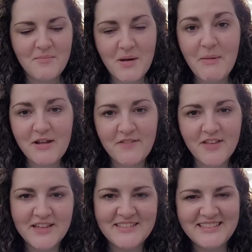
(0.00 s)
My mic fell
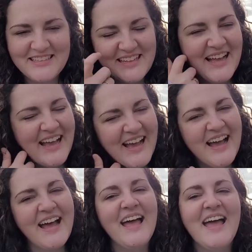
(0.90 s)
again.
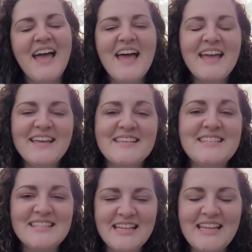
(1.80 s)
Is
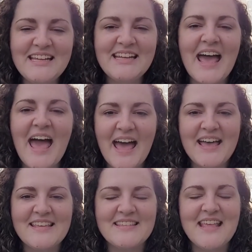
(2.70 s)
seen as